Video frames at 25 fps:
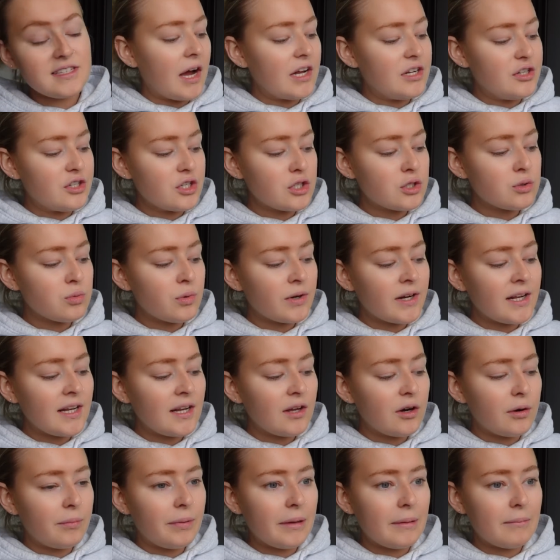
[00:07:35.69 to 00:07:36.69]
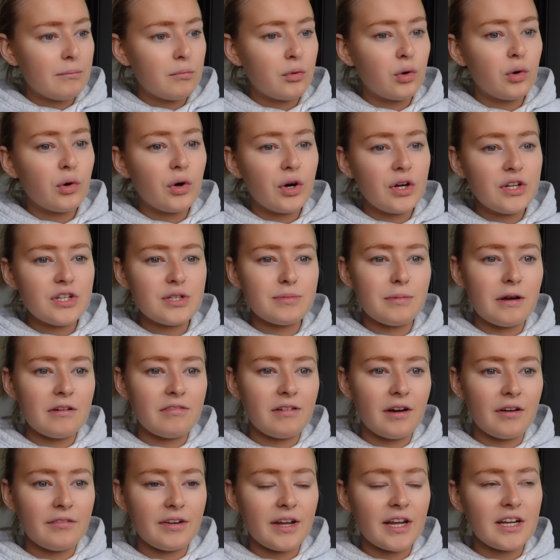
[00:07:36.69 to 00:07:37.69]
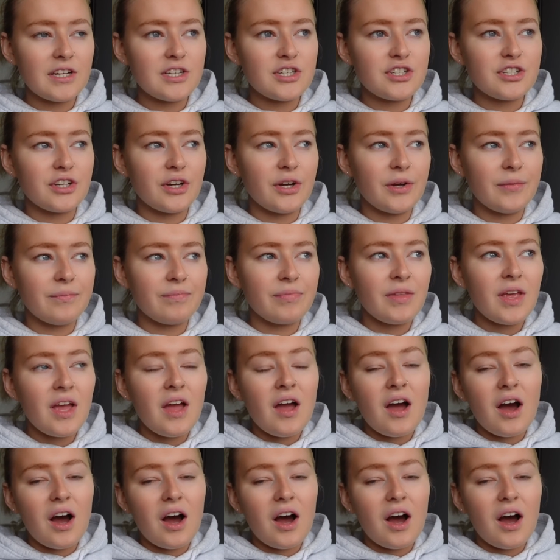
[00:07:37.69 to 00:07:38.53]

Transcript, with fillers: I just want a little bit more under my foundation.